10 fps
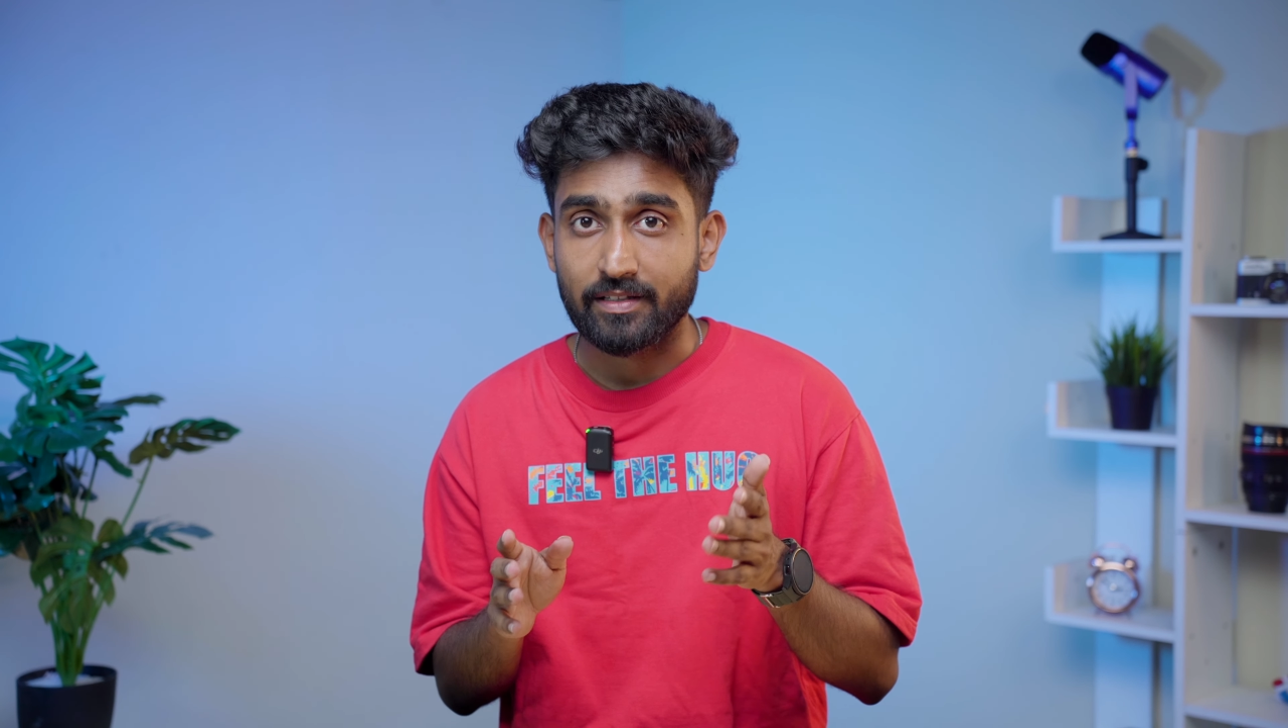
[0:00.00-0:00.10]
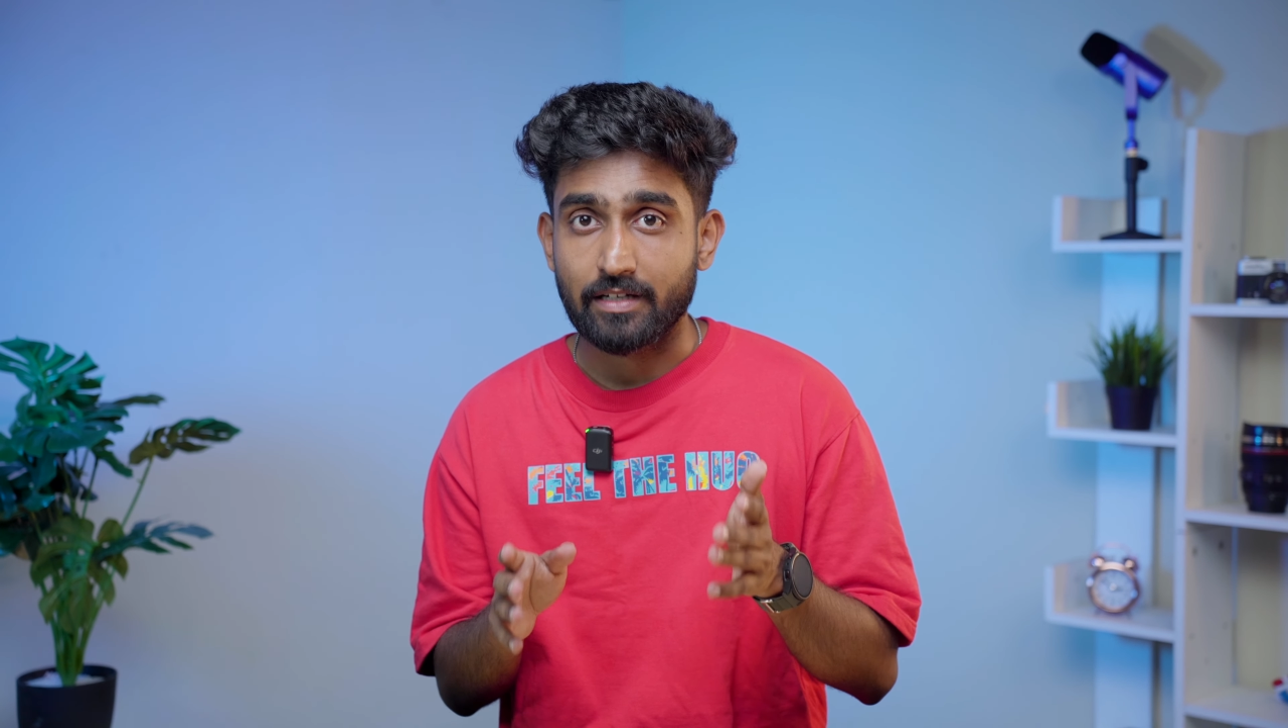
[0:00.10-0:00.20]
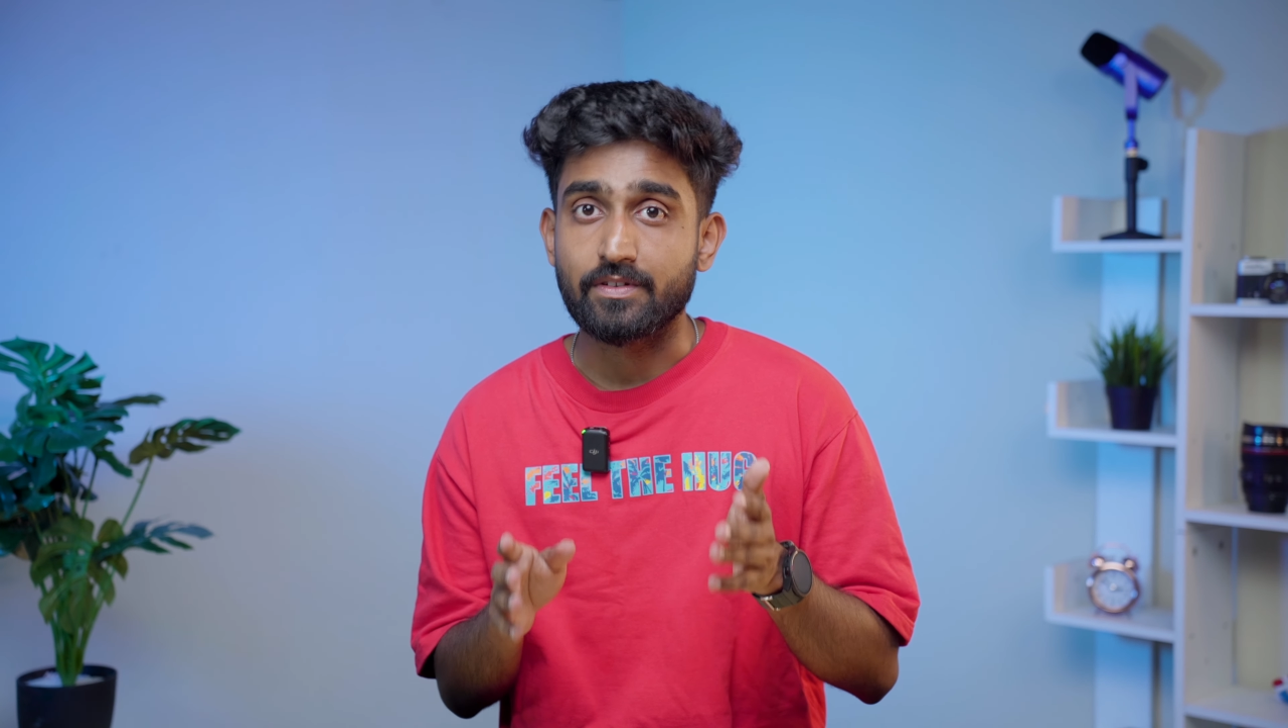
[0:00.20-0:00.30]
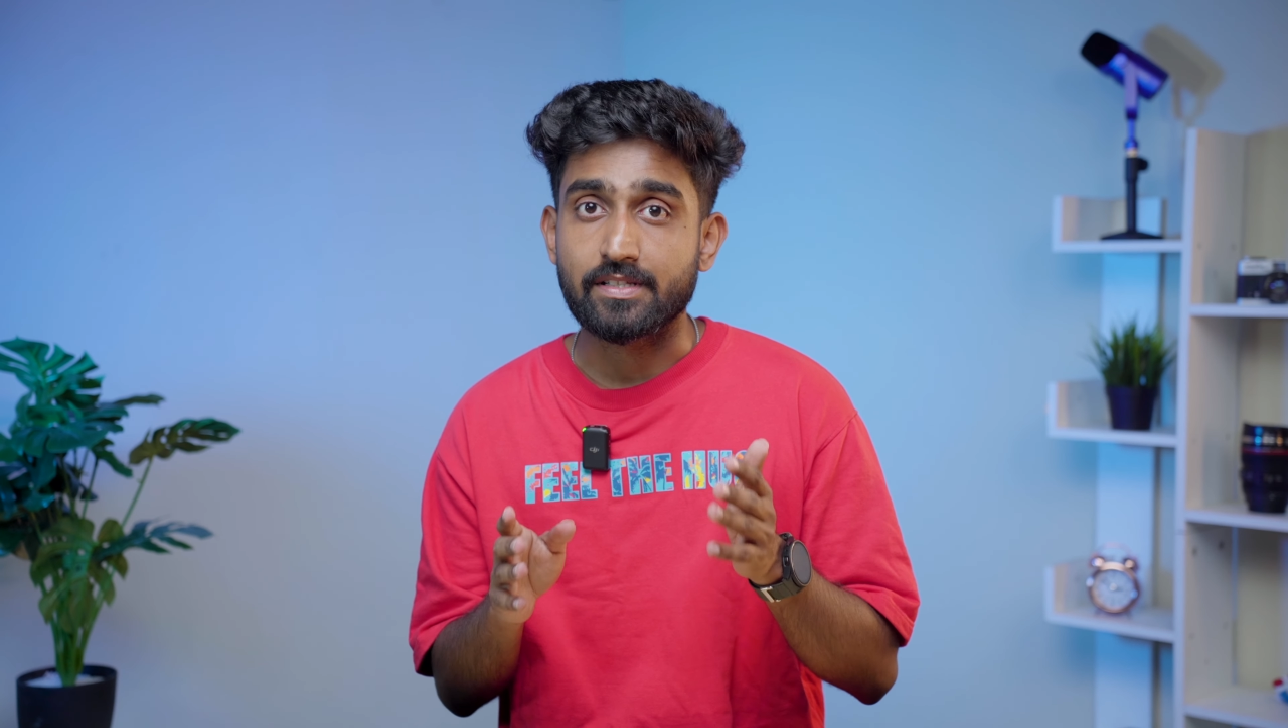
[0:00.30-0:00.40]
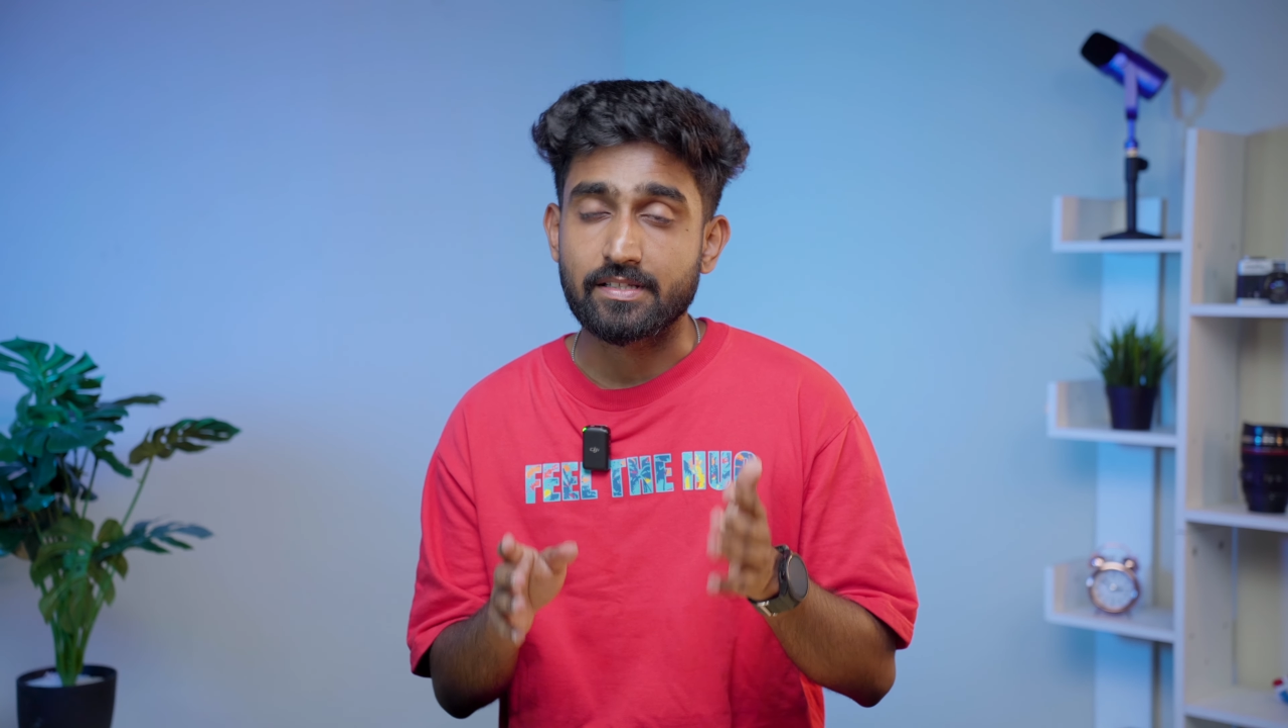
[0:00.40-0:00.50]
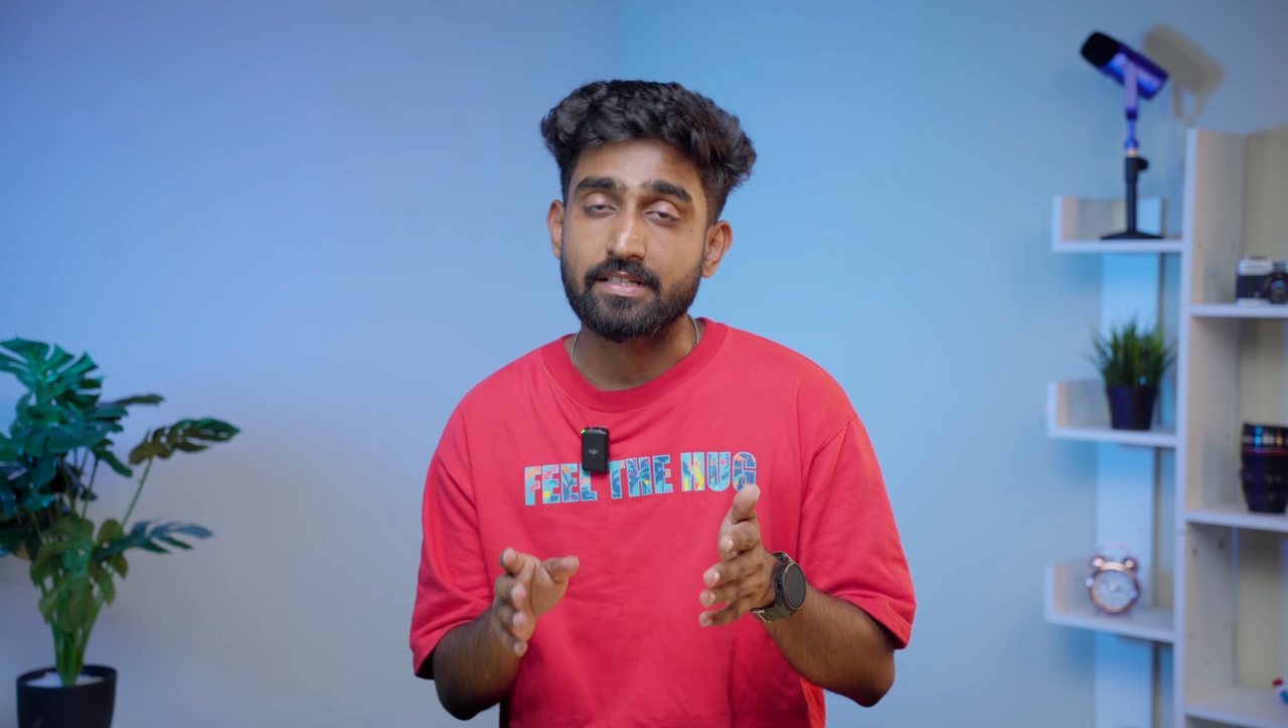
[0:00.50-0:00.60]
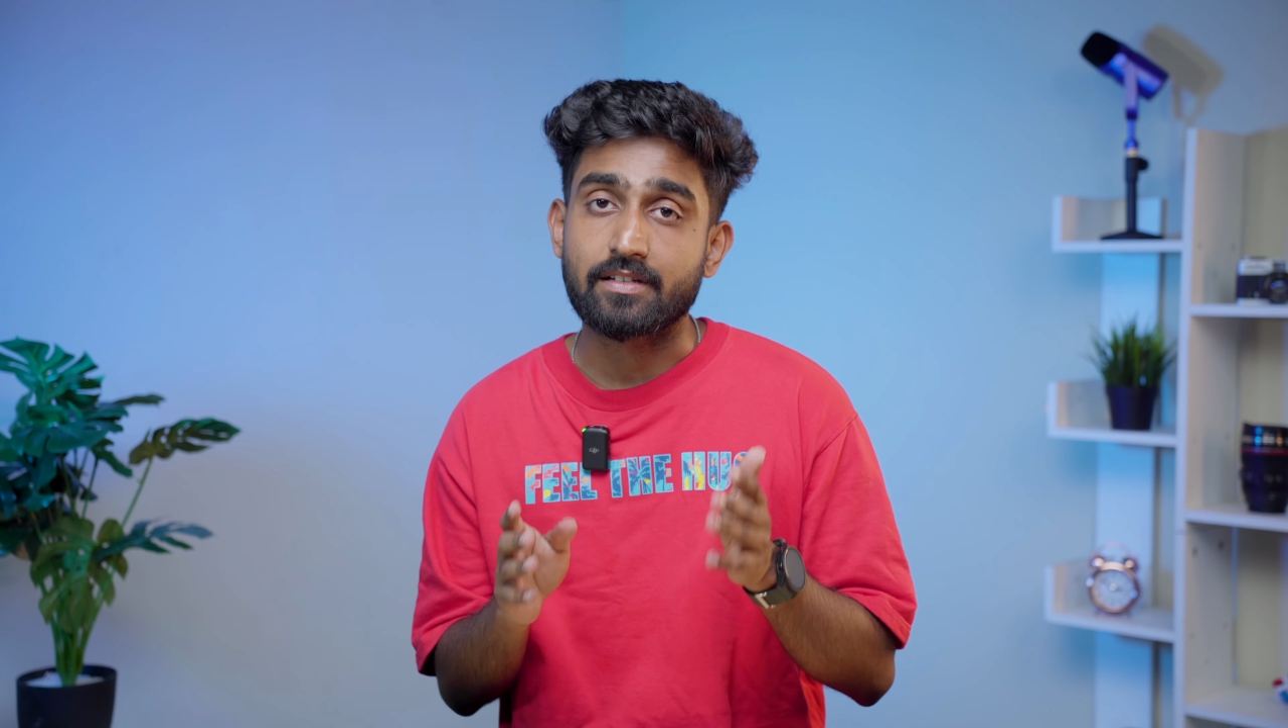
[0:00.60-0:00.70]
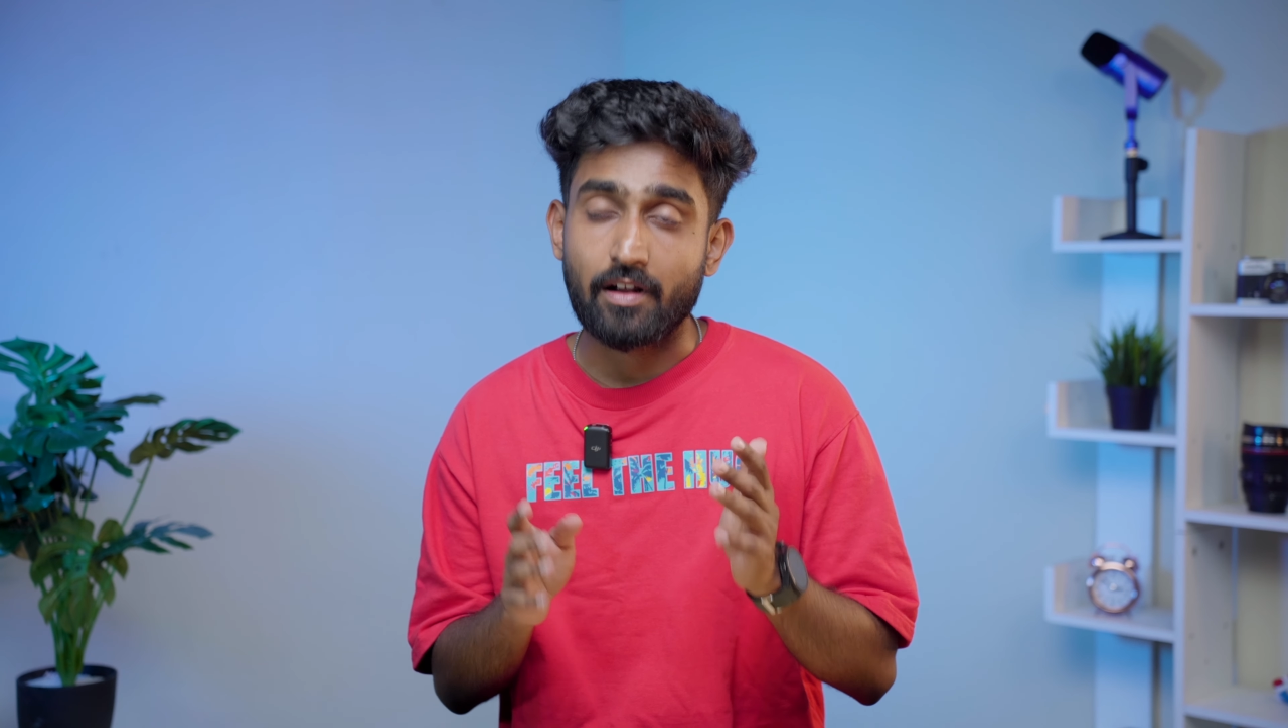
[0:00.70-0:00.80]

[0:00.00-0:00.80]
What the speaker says: that we see